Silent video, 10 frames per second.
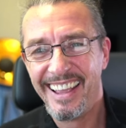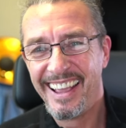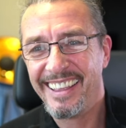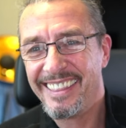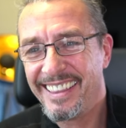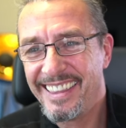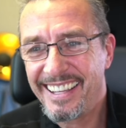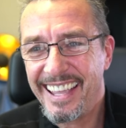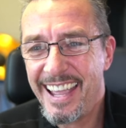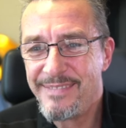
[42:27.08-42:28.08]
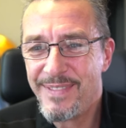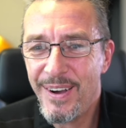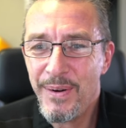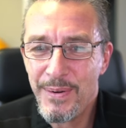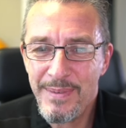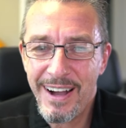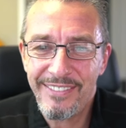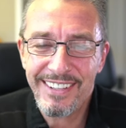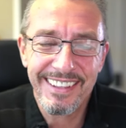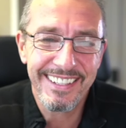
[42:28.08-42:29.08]
And then they came home
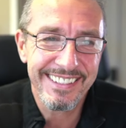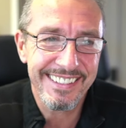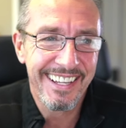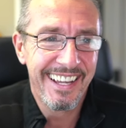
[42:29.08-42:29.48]
after this